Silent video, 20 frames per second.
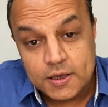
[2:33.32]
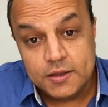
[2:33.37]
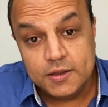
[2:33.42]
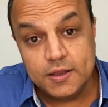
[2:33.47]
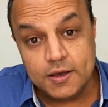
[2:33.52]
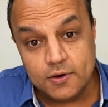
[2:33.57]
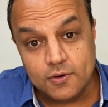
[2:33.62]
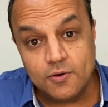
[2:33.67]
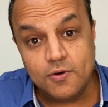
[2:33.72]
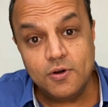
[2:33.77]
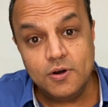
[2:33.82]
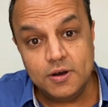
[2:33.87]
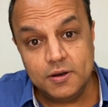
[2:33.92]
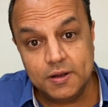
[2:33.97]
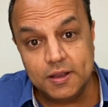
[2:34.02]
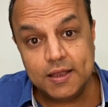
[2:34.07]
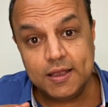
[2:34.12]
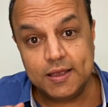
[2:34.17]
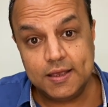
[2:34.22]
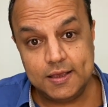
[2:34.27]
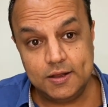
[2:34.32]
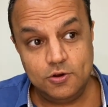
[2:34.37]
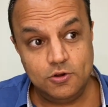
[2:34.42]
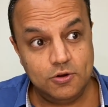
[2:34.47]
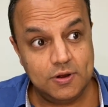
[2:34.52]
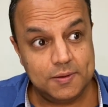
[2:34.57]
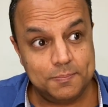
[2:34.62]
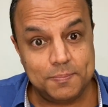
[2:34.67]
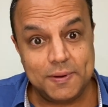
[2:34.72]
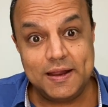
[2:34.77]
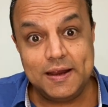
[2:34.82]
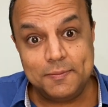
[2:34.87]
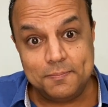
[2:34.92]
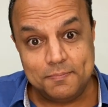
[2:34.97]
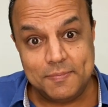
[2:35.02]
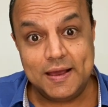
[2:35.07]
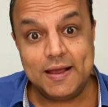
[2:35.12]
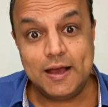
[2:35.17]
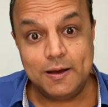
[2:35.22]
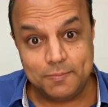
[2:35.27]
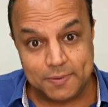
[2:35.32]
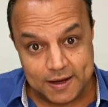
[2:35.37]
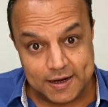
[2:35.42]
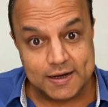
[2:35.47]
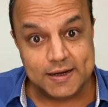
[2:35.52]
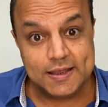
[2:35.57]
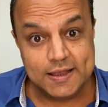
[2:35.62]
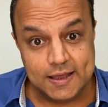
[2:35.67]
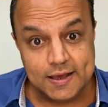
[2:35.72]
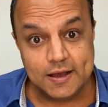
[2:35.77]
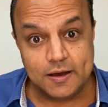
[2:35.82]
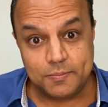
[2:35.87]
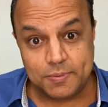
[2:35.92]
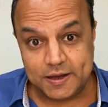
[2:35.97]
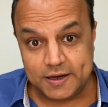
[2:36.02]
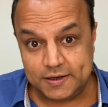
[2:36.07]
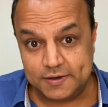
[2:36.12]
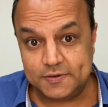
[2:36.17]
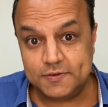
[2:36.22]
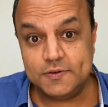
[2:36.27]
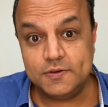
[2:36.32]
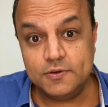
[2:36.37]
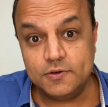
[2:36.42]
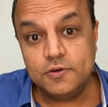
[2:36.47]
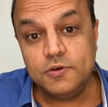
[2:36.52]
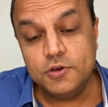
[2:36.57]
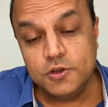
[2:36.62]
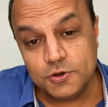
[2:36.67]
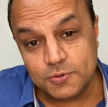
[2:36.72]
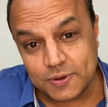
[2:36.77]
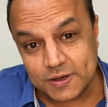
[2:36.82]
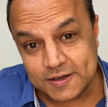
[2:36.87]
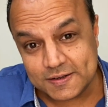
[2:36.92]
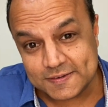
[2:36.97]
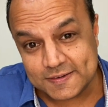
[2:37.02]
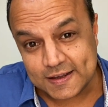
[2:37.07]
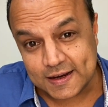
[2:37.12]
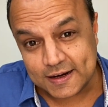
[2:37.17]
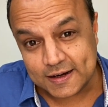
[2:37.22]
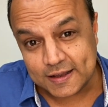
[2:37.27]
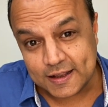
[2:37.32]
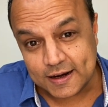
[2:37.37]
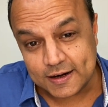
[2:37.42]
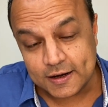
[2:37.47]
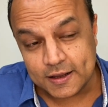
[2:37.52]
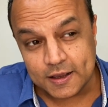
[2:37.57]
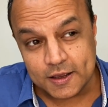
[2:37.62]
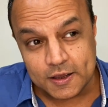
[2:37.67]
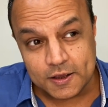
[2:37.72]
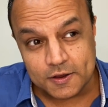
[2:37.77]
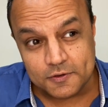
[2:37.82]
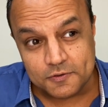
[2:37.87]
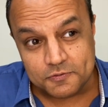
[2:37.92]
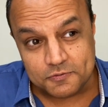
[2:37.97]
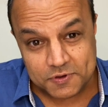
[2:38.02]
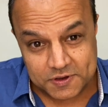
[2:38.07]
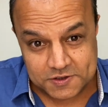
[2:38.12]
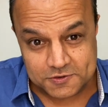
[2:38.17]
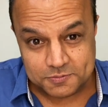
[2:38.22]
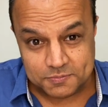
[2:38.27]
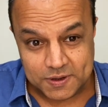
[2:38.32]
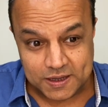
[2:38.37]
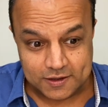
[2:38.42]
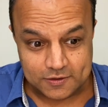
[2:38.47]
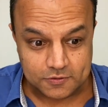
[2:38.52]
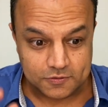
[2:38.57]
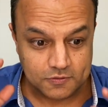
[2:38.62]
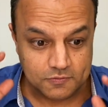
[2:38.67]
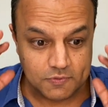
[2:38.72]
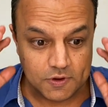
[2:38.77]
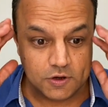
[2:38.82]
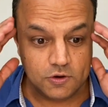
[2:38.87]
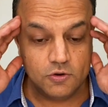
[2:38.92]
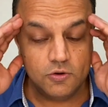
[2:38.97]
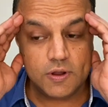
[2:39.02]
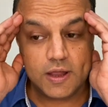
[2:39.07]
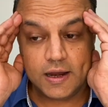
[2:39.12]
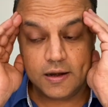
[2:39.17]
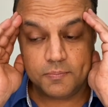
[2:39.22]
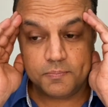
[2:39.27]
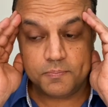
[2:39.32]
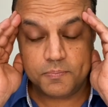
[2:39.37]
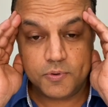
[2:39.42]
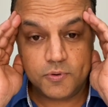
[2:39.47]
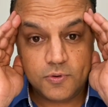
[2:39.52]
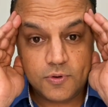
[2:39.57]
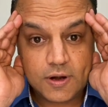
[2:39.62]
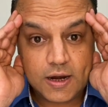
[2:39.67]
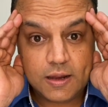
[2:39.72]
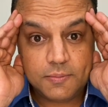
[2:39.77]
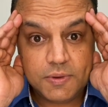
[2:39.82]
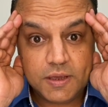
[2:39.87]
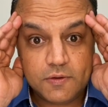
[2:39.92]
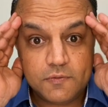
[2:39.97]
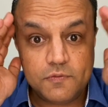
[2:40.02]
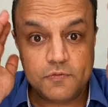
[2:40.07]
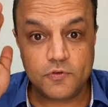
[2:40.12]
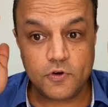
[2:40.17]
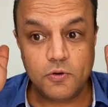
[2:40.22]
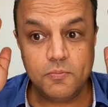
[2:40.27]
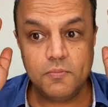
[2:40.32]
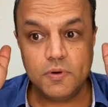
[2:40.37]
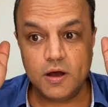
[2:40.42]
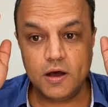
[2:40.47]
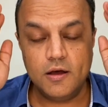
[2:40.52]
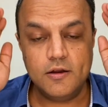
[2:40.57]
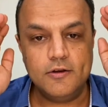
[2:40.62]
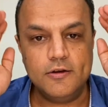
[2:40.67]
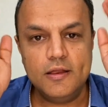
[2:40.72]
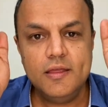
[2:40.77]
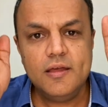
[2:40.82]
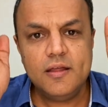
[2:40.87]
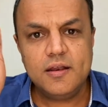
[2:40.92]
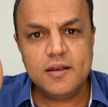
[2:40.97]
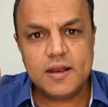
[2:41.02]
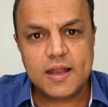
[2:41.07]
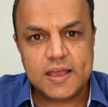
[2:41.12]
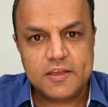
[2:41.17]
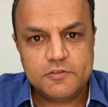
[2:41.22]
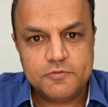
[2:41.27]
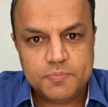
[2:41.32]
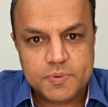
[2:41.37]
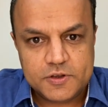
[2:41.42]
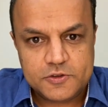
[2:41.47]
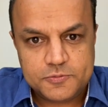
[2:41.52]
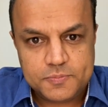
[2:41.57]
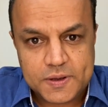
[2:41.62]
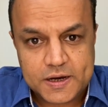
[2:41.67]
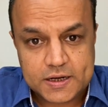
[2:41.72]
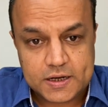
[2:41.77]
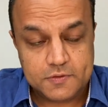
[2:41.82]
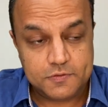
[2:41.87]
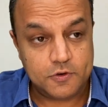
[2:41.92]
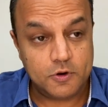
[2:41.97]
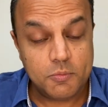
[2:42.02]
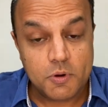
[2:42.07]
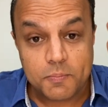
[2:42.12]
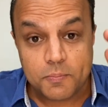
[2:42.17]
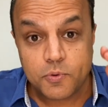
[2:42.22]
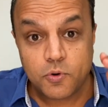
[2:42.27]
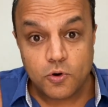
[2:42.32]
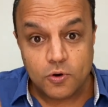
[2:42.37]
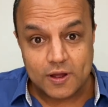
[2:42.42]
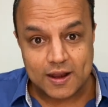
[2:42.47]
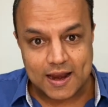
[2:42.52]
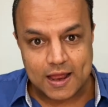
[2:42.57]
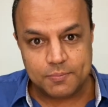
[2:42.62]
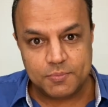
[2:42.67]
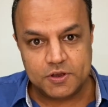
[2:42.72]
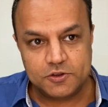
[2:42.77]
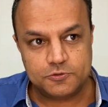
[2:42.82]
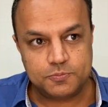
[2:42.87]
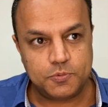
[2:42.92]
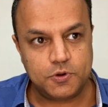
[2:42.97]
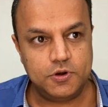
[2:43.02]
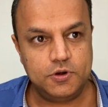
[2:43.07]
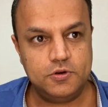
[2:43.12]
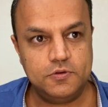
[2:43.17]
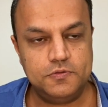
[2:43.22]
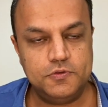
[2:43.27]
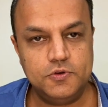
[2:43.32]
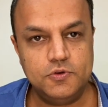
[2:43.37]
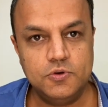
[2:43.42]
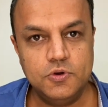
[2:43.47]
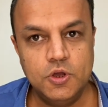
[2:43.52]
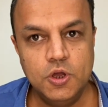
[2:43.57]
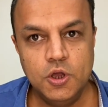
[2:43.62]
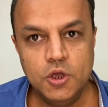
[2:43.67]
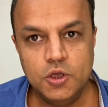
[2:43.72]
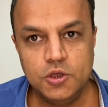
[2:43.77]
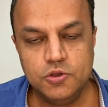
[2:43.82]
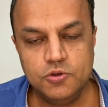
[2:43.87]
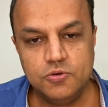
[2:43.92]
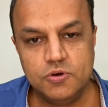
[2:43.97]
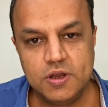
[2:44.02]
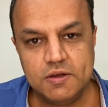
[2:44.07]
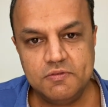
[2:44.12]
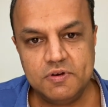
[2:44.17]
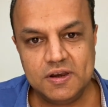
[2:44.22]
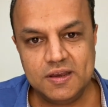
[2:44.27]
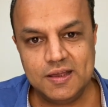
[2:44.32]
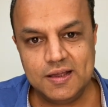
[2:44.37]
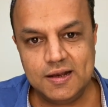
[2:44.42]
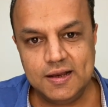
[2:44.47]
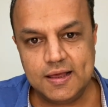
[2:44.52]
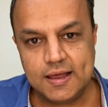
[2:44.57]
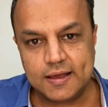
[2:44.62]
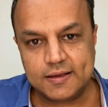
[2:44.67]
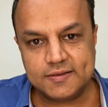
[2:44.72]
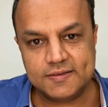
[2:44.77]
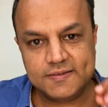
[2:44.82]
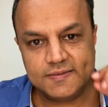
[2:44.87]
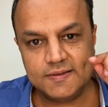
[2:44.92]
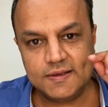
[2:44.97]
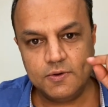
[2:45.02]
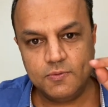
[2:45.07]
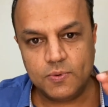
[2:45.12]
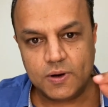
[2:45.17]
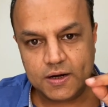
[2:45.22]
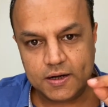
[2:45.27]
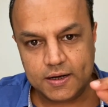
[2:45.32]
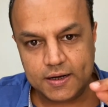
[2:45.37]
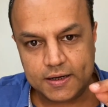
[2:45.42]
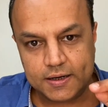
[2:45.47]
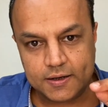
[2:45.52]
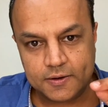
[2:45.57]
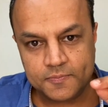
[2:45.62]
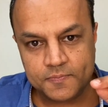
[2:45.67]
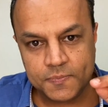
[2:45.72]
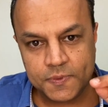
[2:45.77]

They're all kilobyte, megabyte, gigabytes. Do you understand that? Which means, when you look at programming from a real life perspective, from a programmer's point of view, you're never really accessing one data.